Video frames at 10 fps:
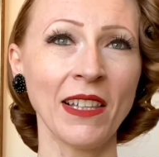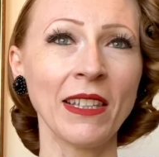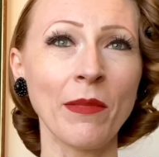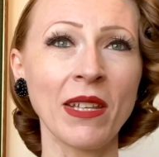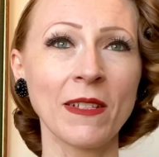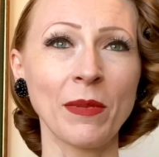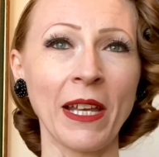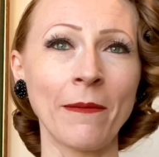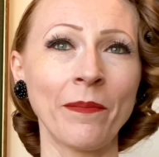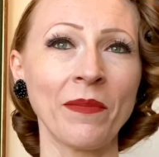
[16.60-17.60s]
Let me
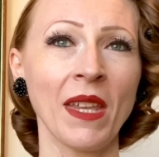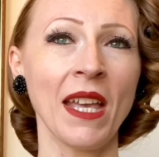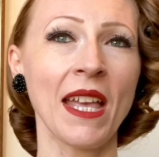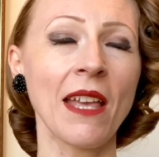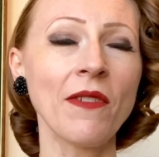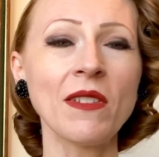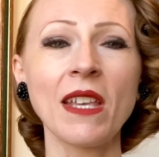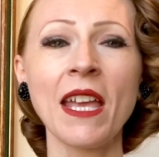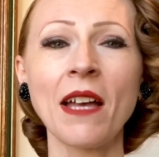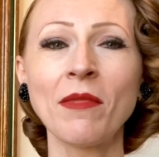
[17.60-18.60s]
explain. If you
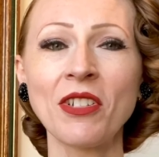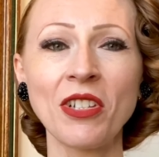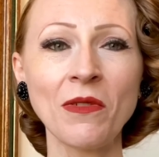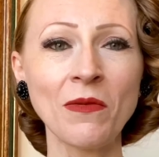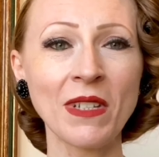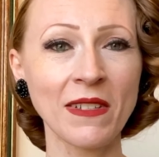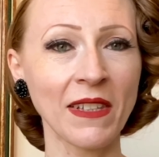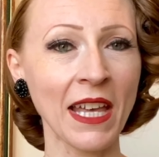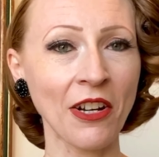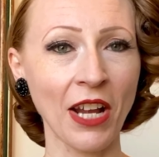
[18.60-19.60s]
say how much you
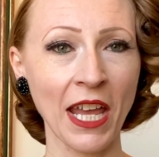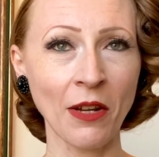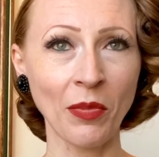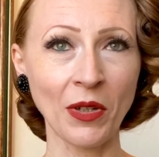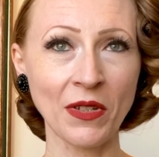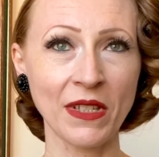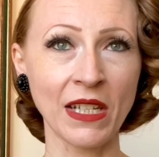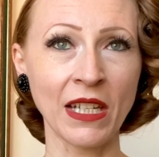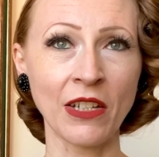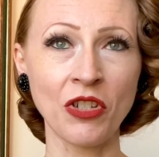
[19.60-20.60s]
dislike or hate a
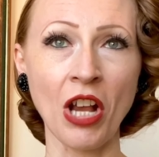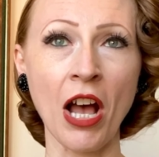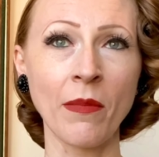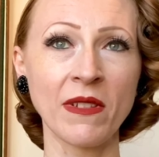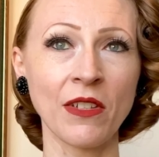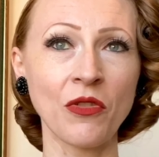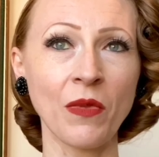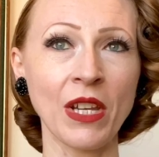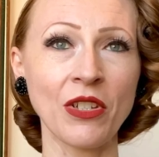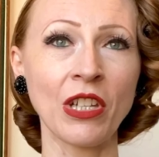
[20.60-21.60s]
person, a job, a
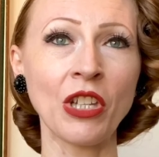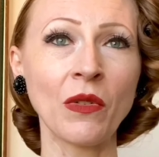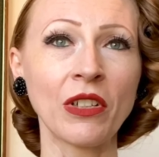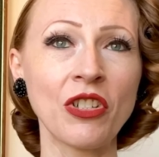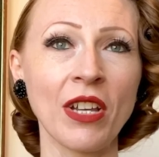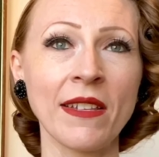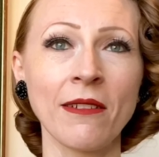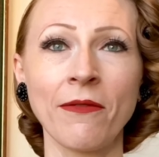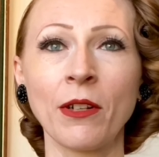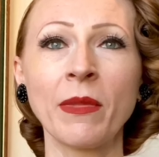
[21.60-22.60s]
situation, you are just
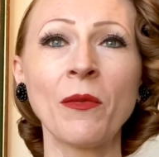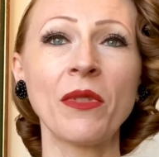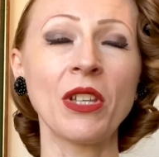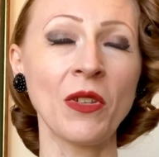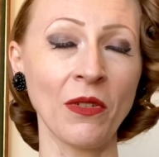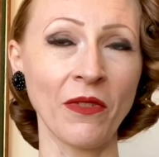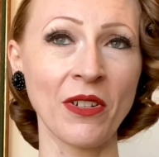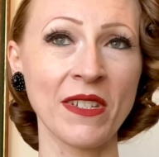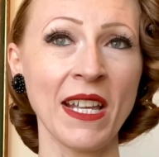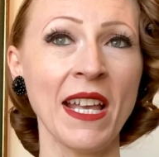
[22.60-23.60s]
affirming with the
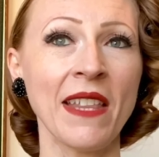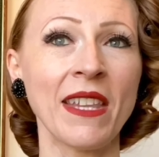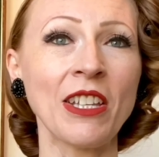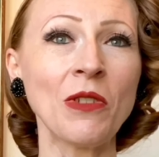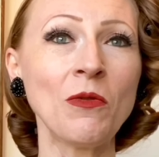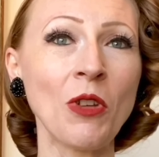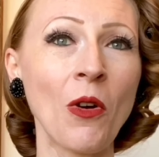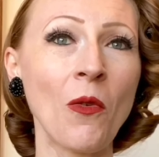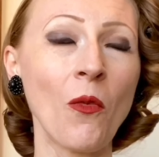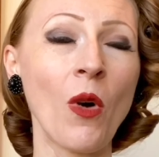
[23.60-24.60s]
universe that you
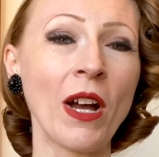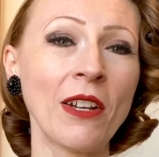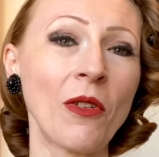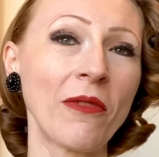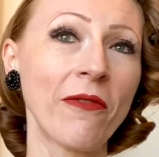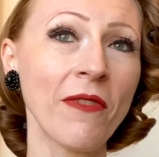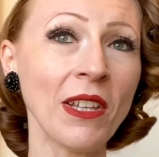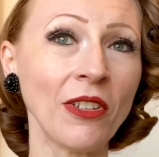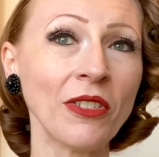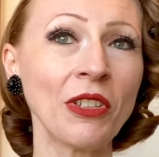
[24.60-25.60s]
don't want or
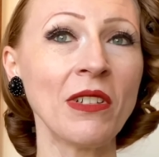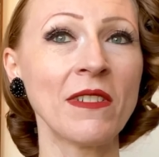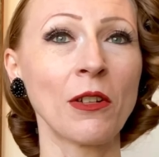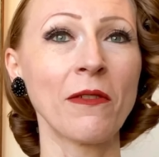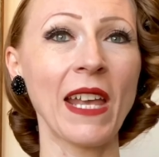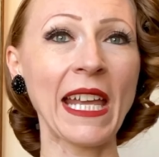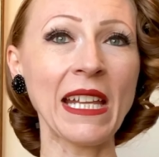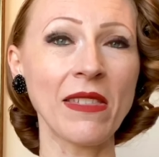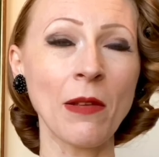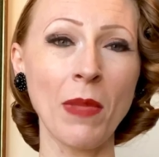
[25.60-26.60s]
feel you deserve
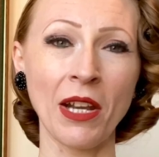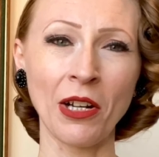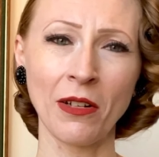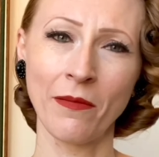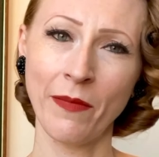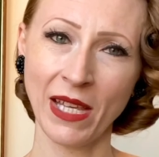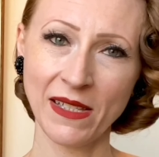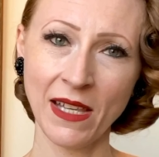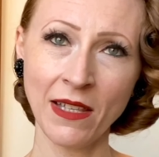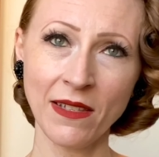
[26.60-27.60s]
anything better. Make
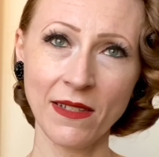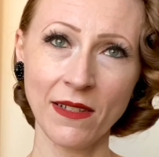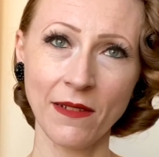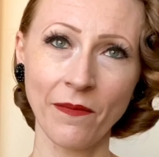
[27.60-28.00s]
sense?